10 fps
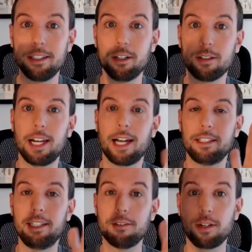it's
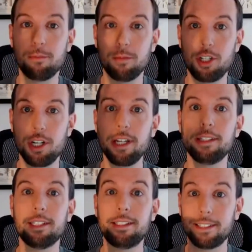not different
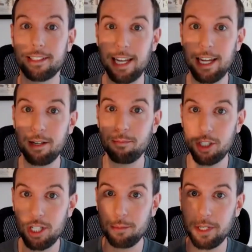machines, it's the same
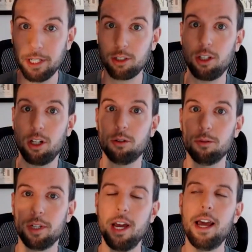machine being cloned.